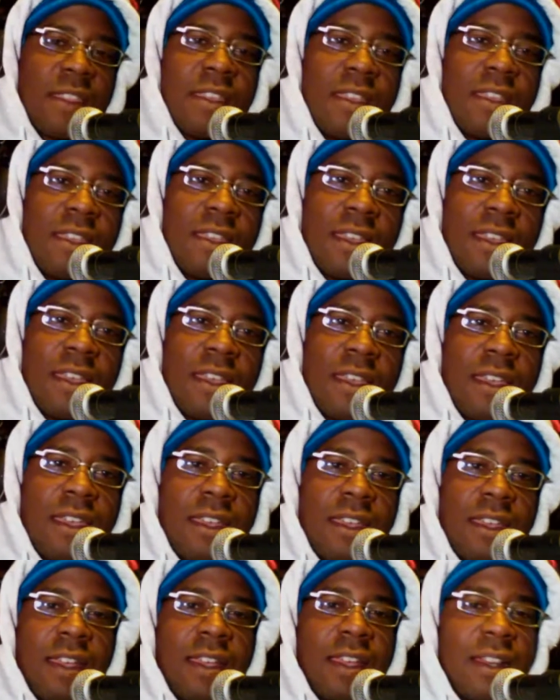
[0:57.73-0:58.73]
Hey, I
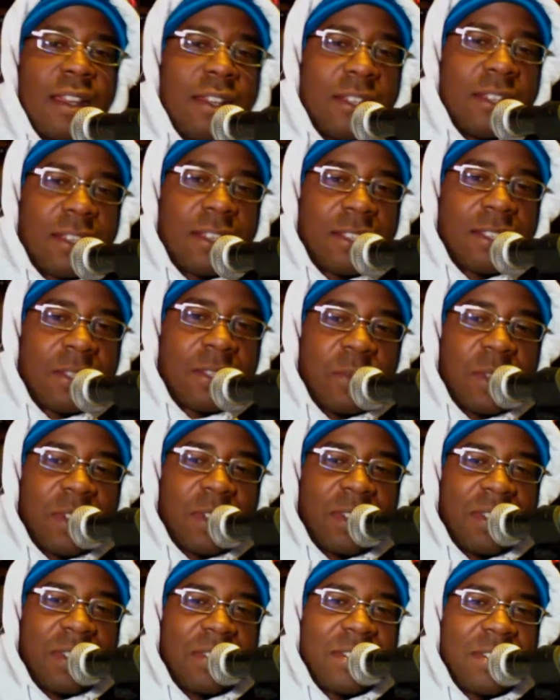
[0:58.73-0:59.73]
gotta look at the
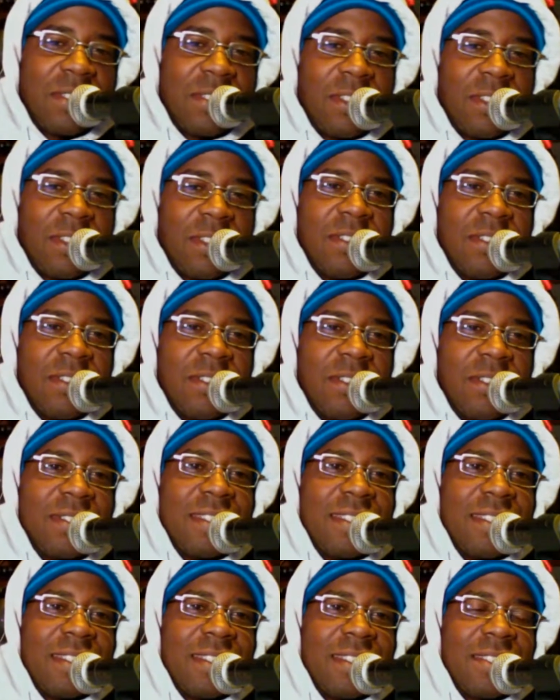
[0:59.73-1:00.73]
words though. This
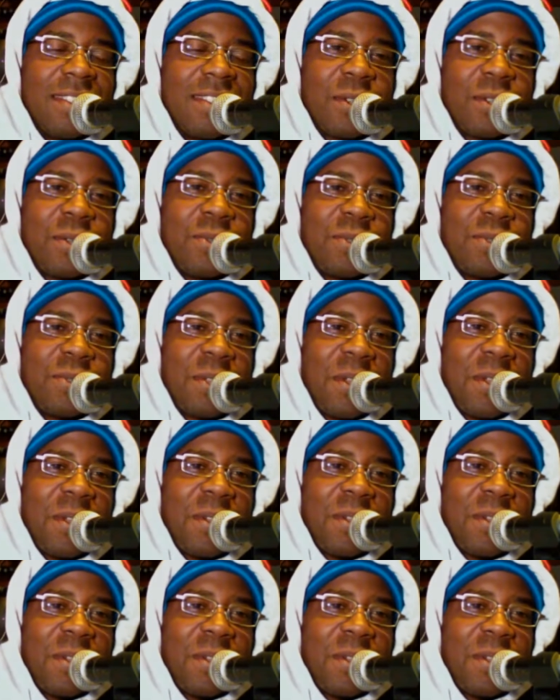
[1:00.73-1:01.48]
is a cool song.